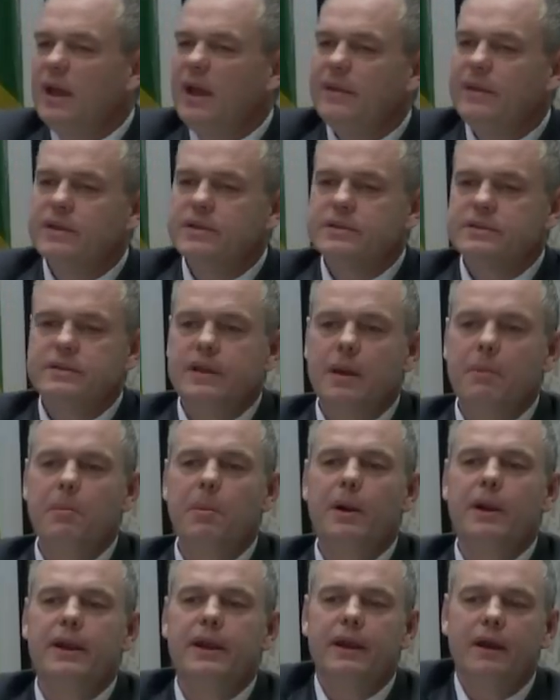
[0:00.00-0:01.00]
And this
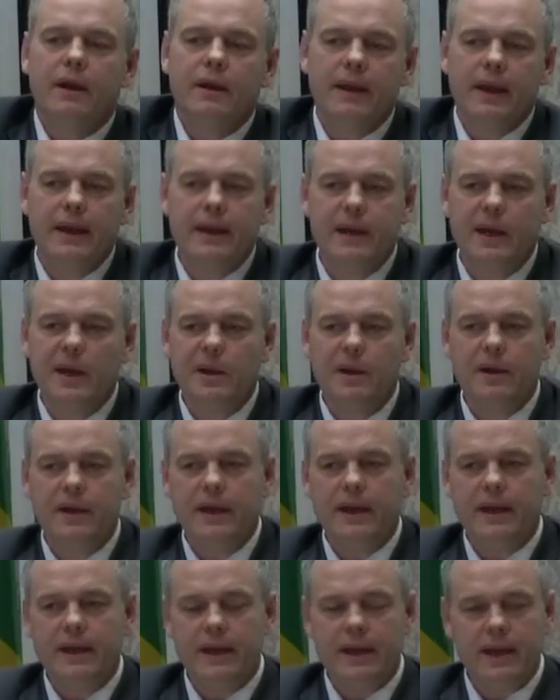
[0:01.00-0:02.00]
number here, nine hundred
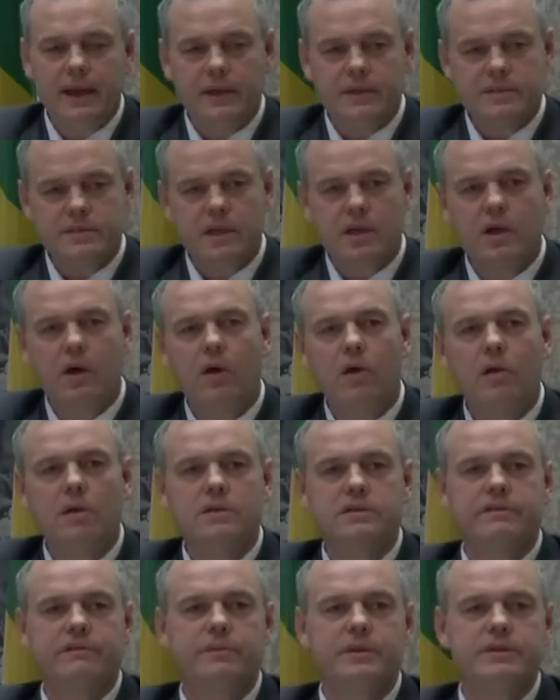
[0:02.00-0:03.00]
eighty-eight, is the
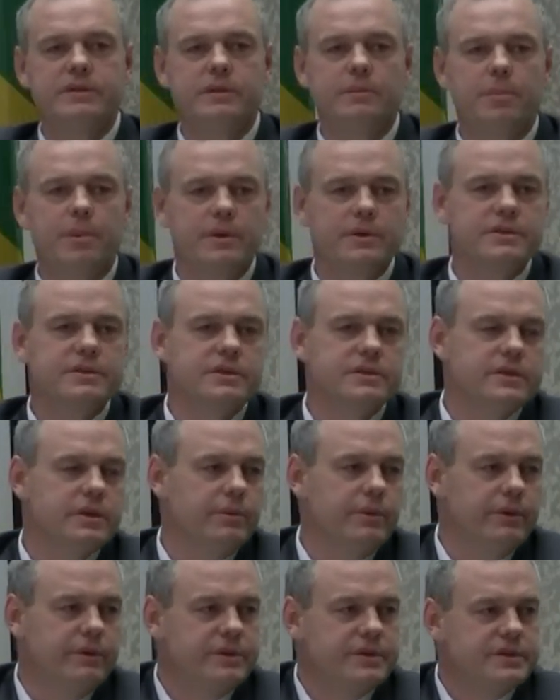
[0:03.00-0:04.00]
calls of missing persons
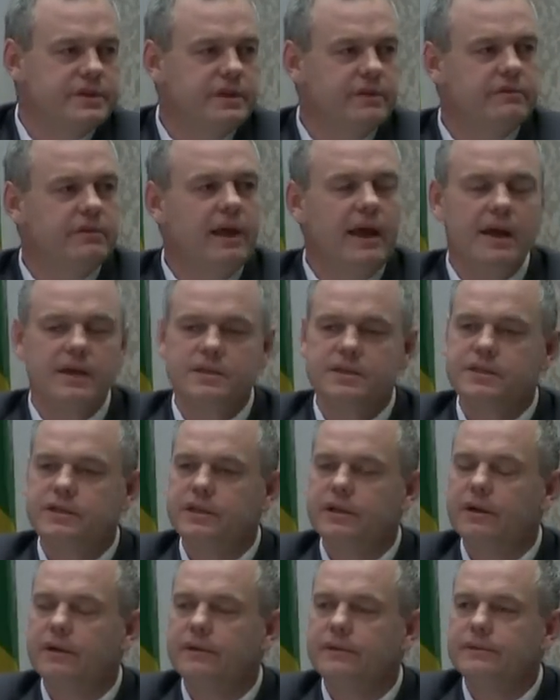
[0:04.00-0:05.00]
that we received last
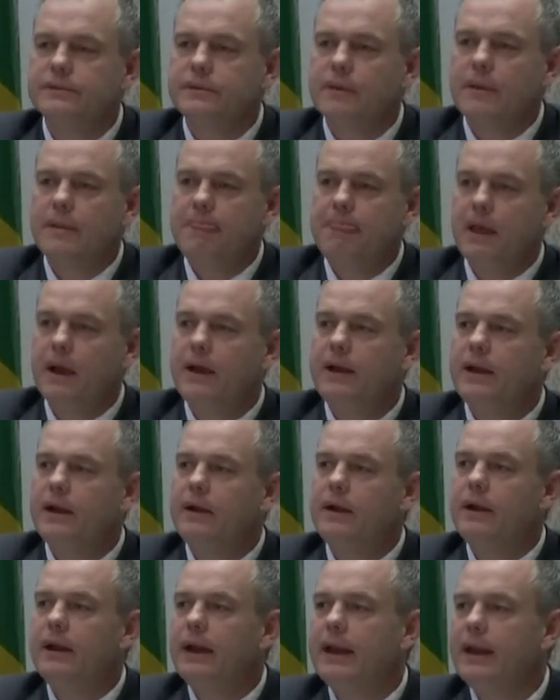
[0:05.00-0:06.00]
year. nine
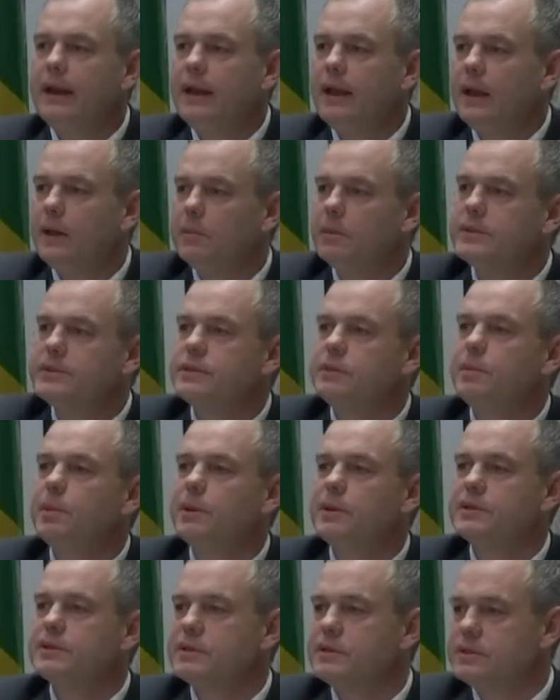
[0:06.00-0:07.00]
hundred eighty-eight missing
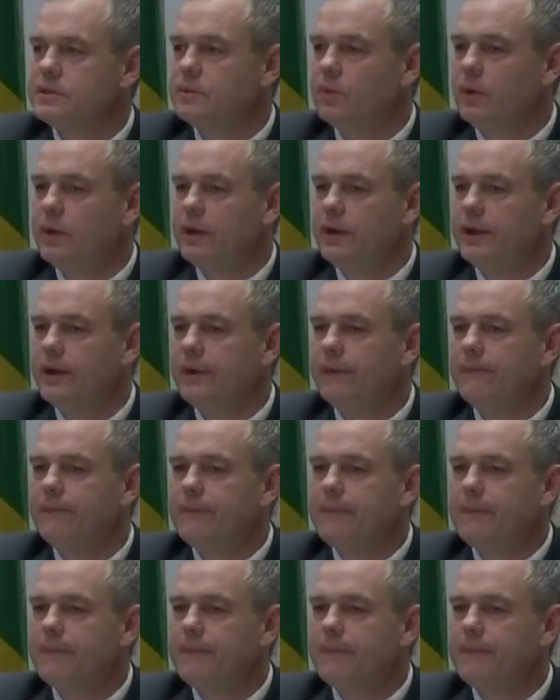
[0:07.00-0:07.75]
persons in one year.